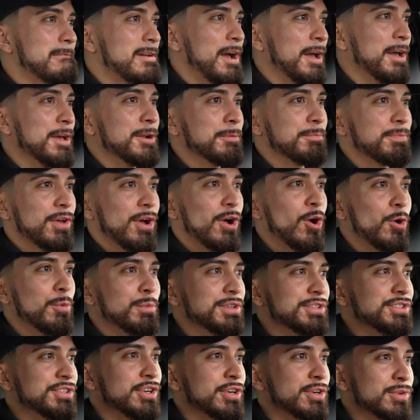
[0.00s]
hit up the
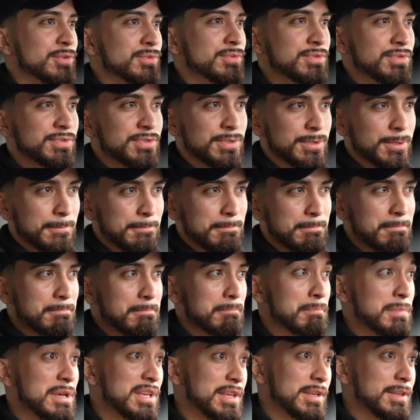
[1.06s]
homie Joe's
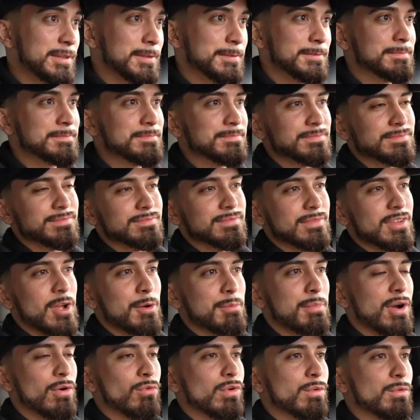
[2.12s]
B
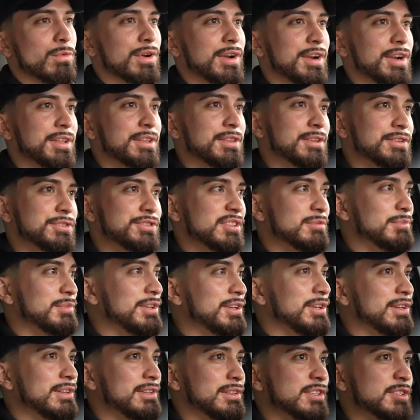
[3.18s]
about when we're hitting the gym
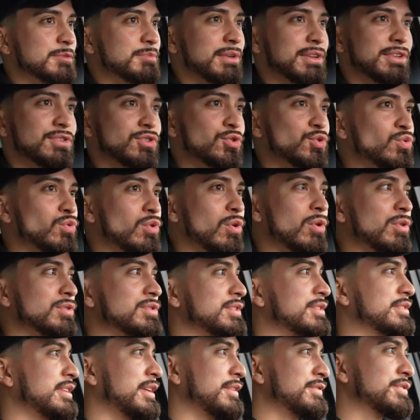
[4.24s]
again. It's been too long
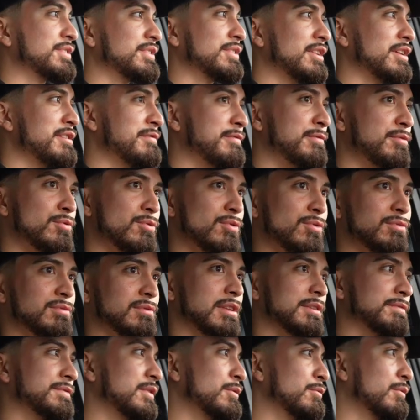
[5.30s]
since I've seen that fool,
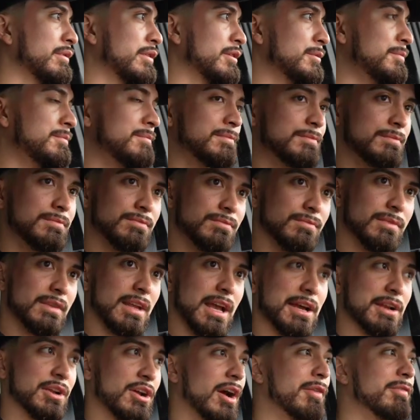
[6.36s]
looked in with him,
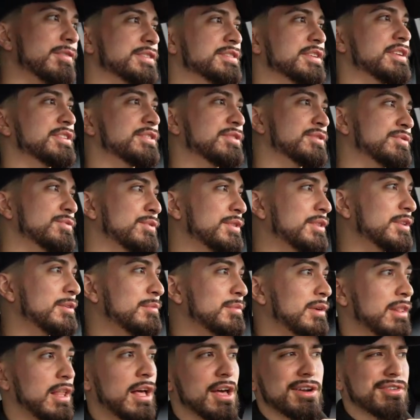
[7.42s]
had conversations with him.
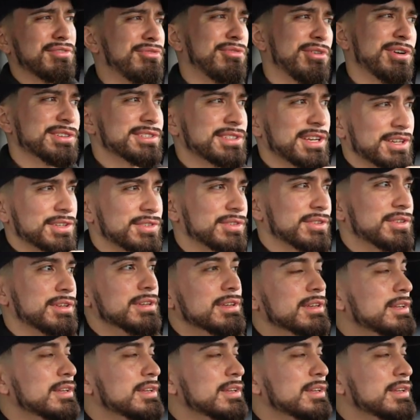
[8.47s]
A lot of friends actually